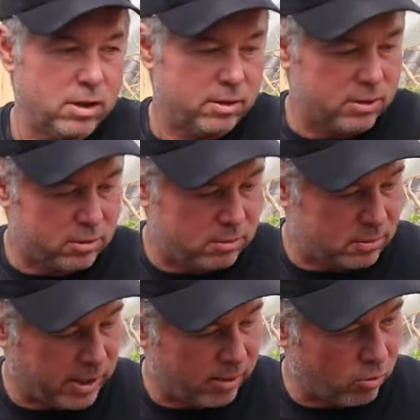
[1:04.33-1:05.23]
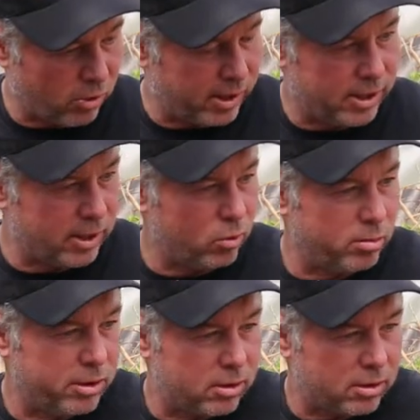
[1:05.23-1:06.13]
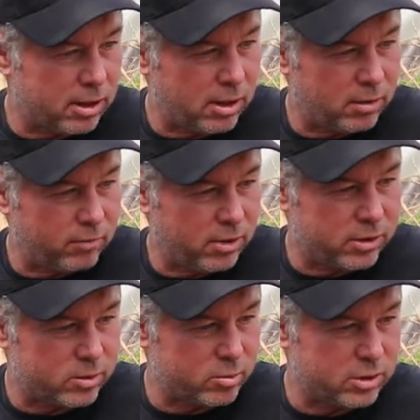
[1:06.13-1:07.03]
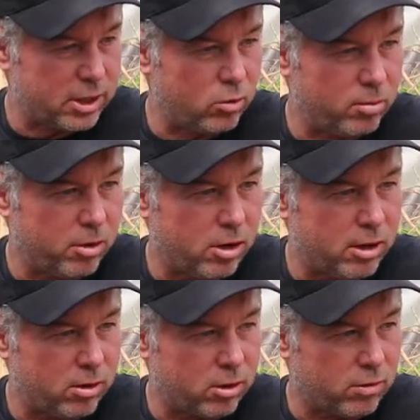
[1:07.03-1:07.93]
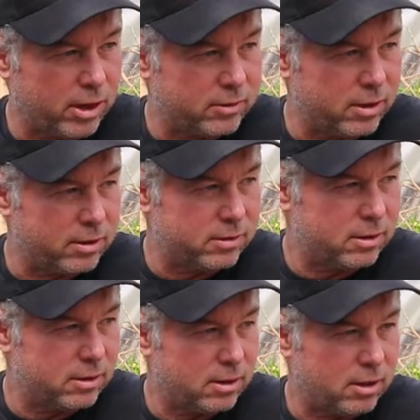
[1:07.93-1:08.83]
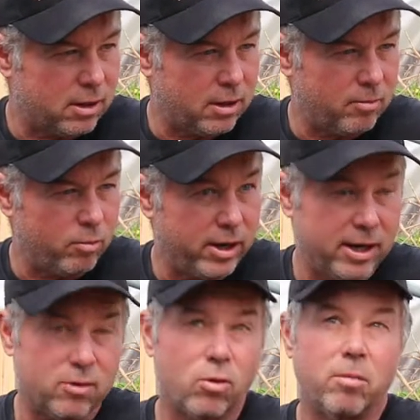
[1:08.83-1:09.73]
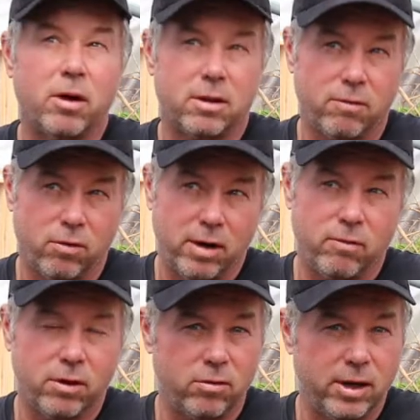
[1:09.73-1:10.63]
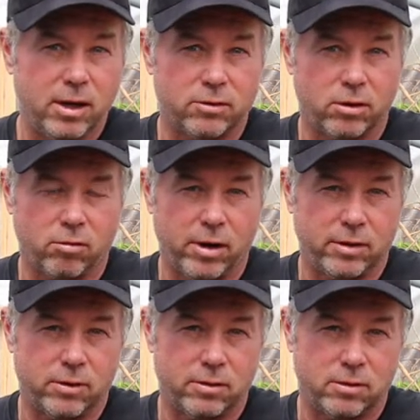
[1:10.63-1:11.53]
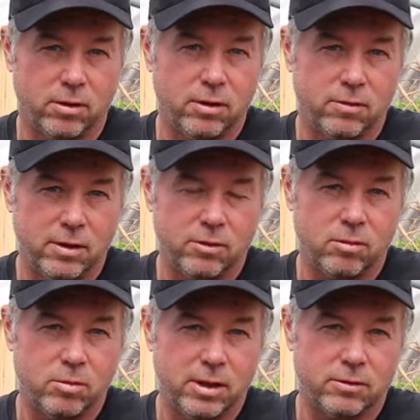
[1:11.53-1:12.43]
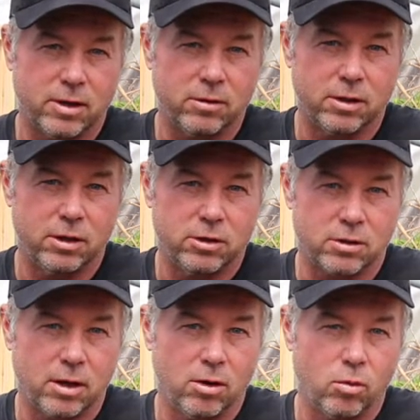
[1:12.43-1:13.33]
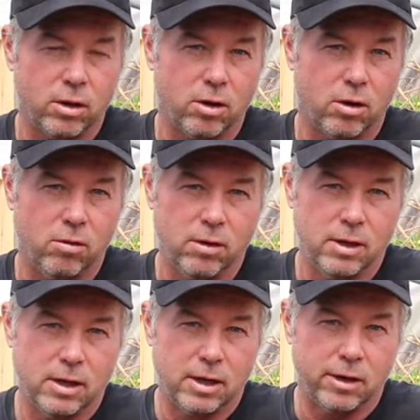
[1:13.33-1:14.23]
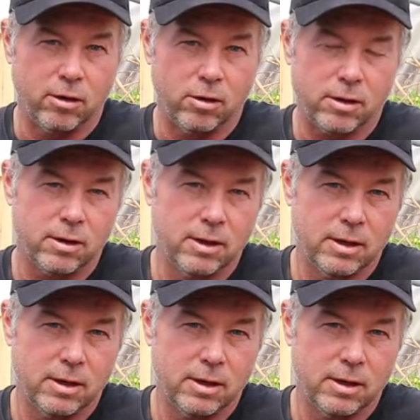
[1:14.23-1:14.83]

This table right here we built out of some cedar we bought on Craigslist, and that's what we bought the frame for the greenhouse on Craigslist. So there's some deals out there. You just got to know where to go and look.